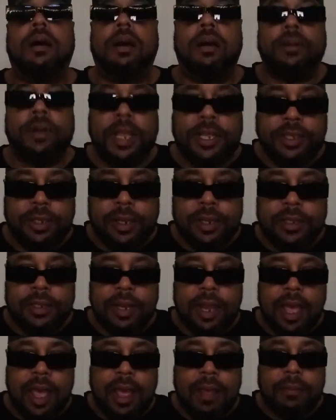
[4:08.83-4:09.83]
Nation of
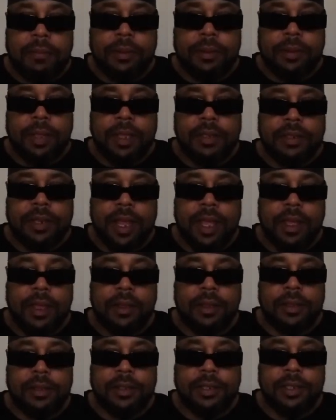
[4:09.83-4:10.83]
Islam, that's
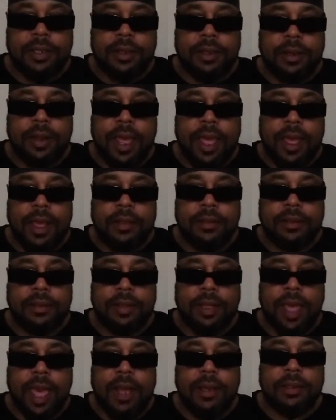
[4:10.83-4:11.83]
not considered as
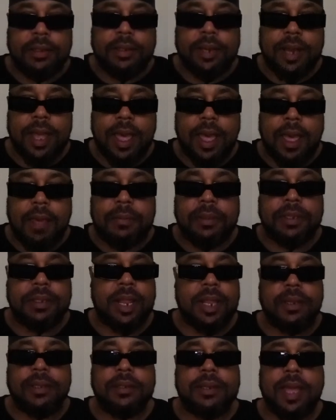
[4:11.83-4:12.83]
Al-Islam. It's
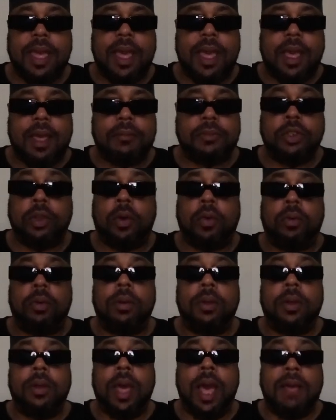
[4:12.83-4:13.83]
not Islam. So
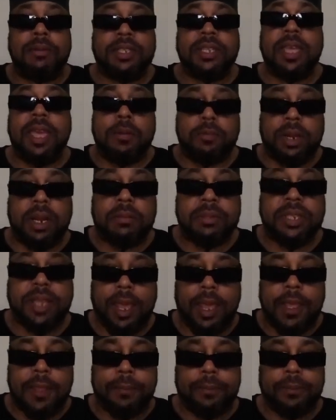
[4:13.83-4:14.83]
I'm saying what I'm
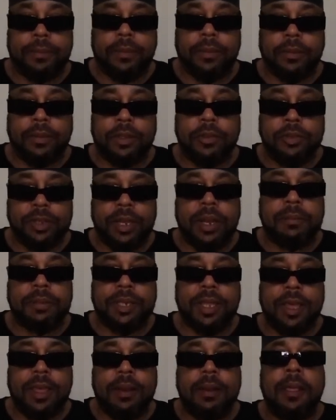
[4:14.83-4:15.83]
saying. You see what I'm
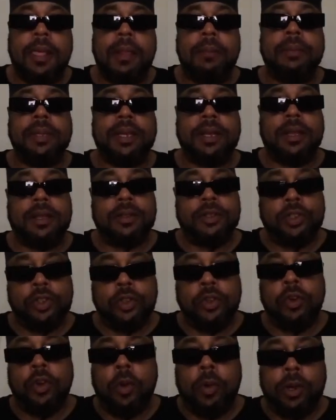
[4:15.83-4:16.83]
saying? Because
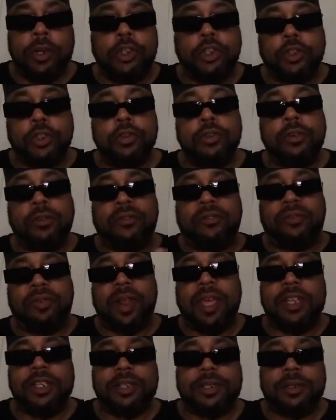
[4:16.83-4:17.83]
you don't want to chew your
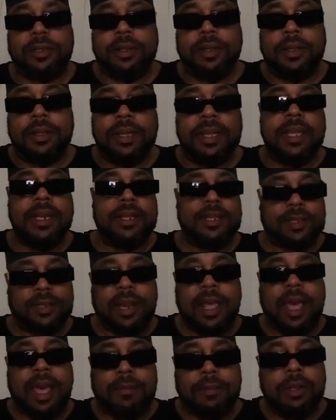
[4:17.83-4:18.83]
flesh in
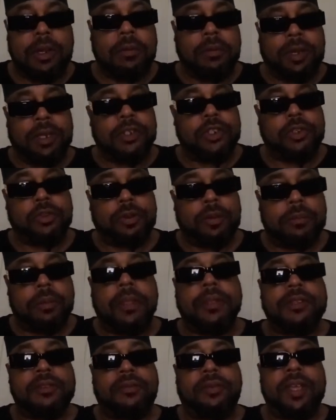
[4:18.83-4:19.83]
Islam. You don't want to chew a
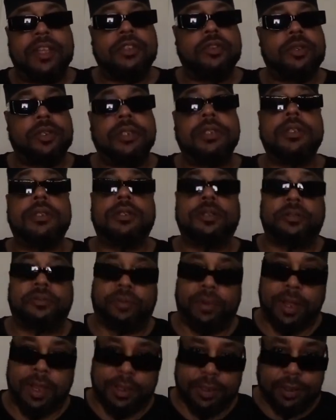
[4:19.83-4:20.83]
brother's flesh or a sister's
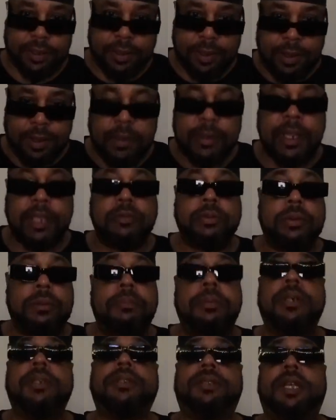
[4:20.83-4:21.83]
flesh. That's what the
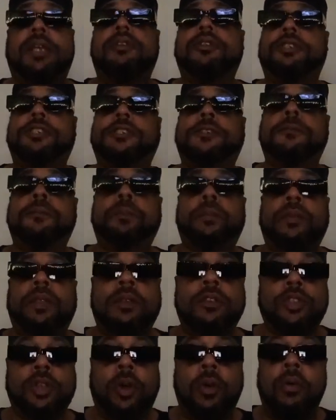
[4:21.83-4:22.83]
book tells you.
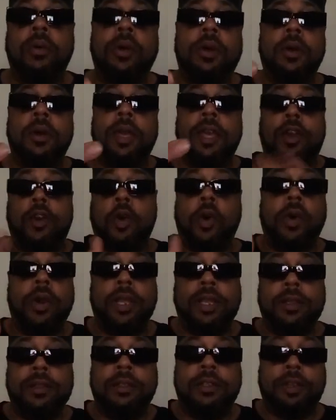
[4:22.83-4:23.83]
So
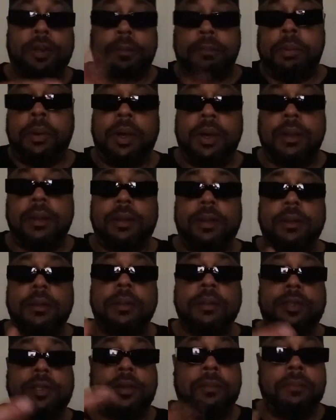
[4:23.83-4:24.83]
according to the book,
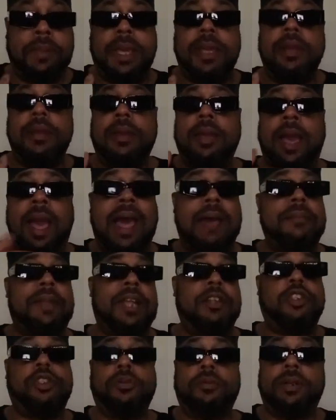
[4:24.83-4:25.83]
to me, I'm
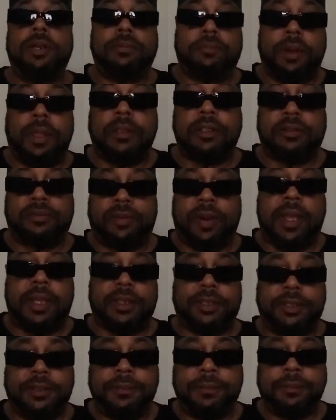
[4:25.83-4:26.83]
not chewing the brother's
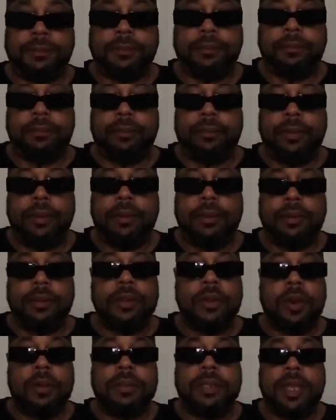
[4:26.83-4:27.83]
flesh.
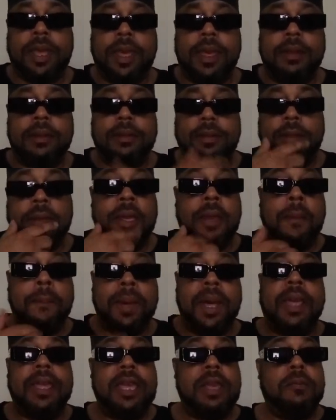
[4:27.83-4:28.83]
You know what I'm saying?
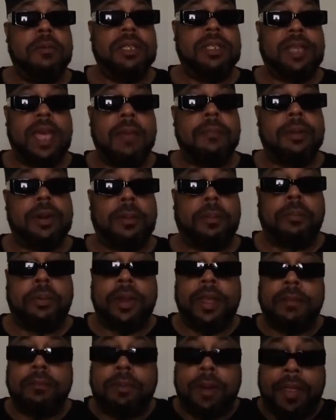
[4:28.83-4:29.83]
But he was able to
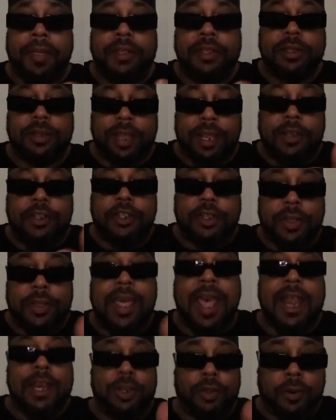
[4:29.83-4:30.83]
bring brothers into
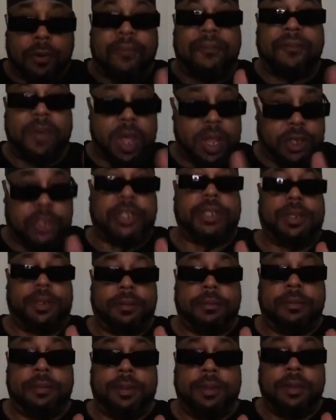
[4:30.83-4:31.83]
that little
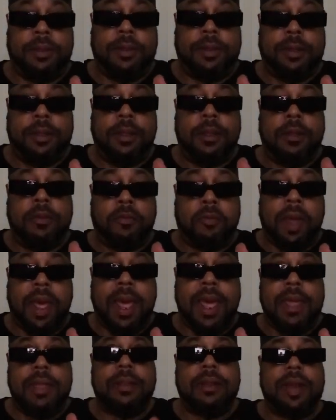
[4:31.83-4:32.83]
function,
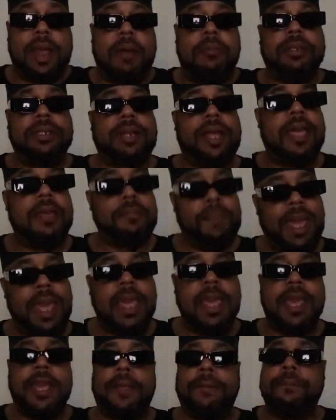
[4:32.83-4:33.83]
right? And I was like,
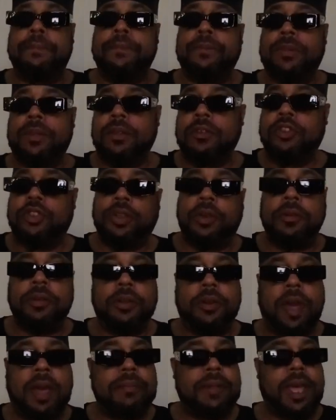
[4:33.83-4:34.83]
man. So,
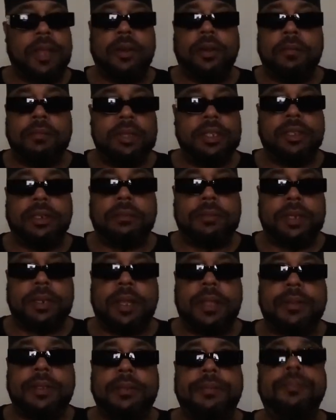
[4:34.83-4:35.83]
I'm not no Muslim or
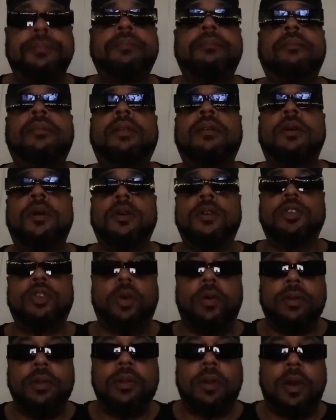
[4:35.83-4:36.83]
nothing.
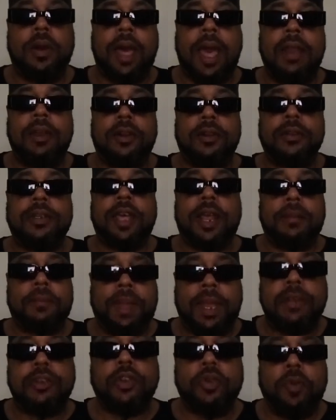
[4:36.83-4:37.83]
So, I learned how to
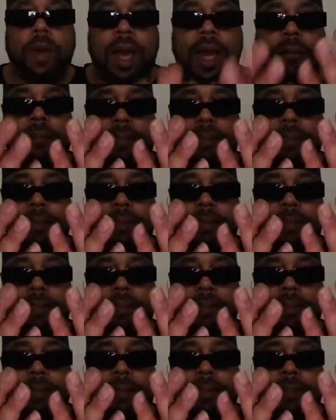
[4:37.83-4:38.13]
make dua. I